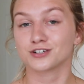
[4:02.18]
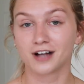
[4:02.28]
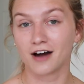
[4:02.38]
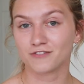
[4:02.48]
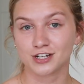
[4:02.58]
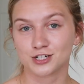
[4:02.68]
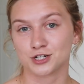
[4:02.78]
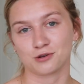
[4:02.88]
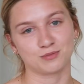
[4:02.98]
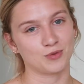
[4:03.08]
your confidence
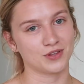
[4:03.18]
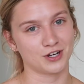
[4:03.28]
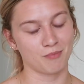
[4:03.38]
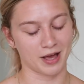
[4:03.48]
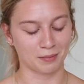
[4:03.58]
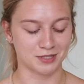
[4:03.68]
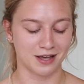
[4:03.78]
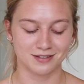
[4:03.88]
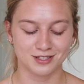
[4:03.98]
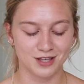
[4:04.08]
shows more than your makeup
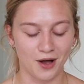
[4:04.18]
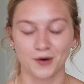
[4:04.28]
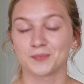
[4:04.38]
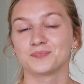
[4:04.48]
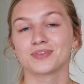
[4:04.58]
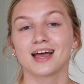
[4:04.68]
does. So,